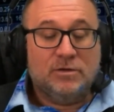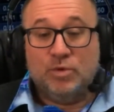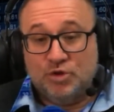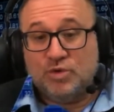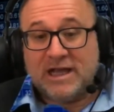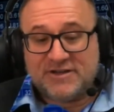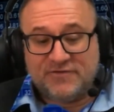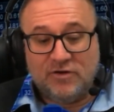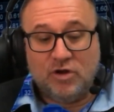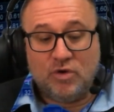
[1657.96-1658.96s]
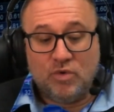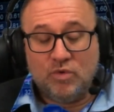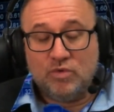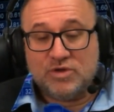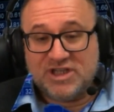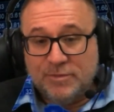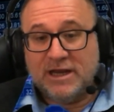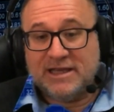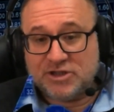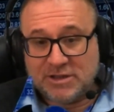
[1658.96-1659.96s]
We do cash flow
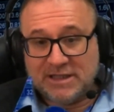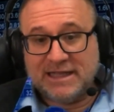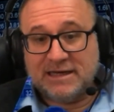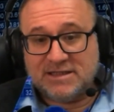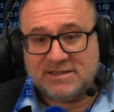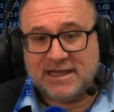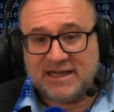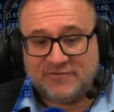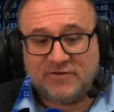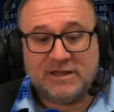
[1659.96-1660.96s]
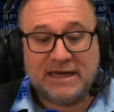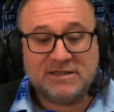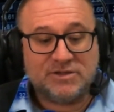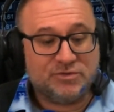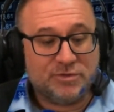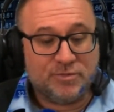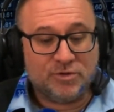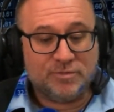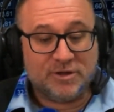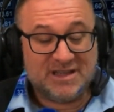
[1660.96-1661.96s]
simulation analysis, cash flow analysis
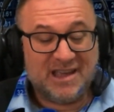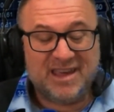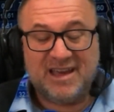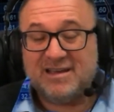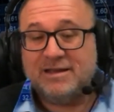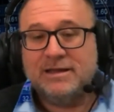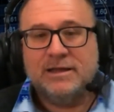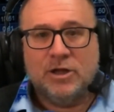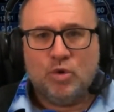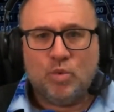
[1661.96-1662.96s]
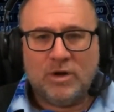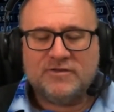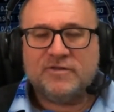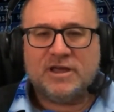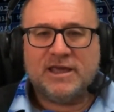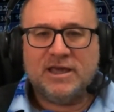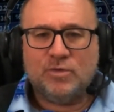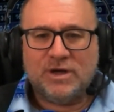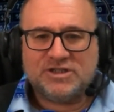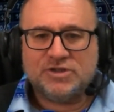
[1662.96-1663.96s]
report, because I think one of the key
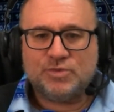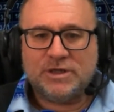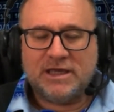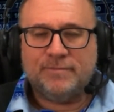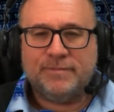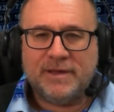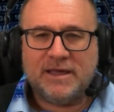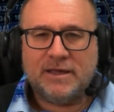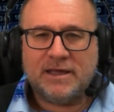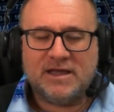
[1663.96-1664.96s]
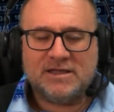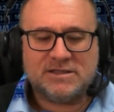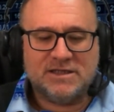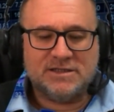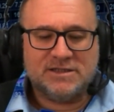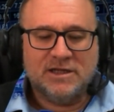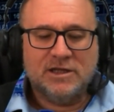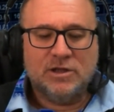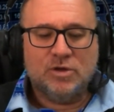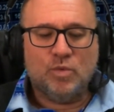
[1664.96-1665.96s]
questions we keep being asked is,
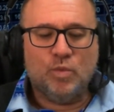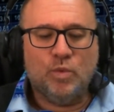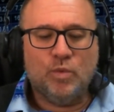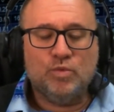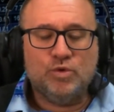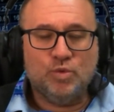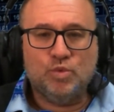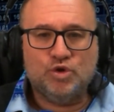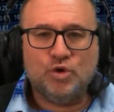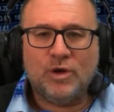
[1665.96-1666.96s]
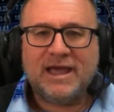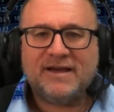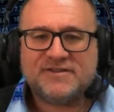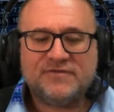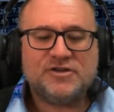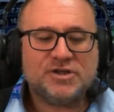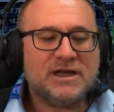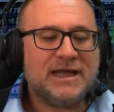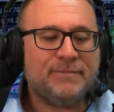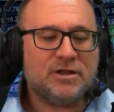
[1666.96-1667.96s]
do I have
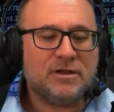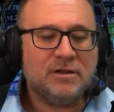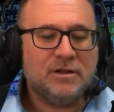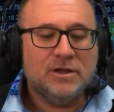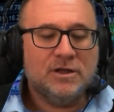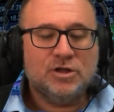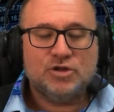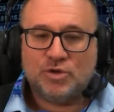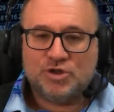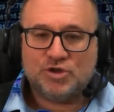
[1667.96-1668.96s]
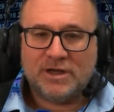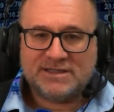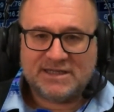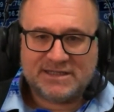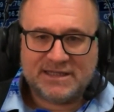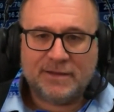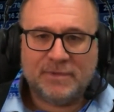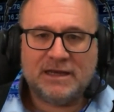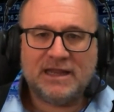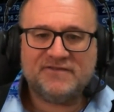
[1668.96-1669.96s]
sufficient capital to ensure I sustain
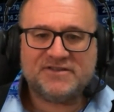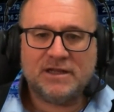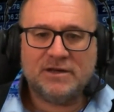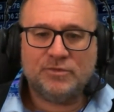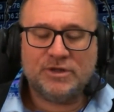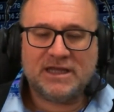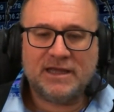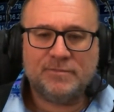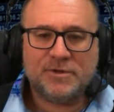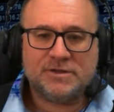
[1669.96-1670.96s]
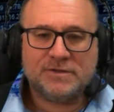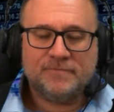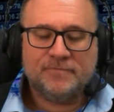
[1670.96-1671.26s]
my lifestyle in retirement?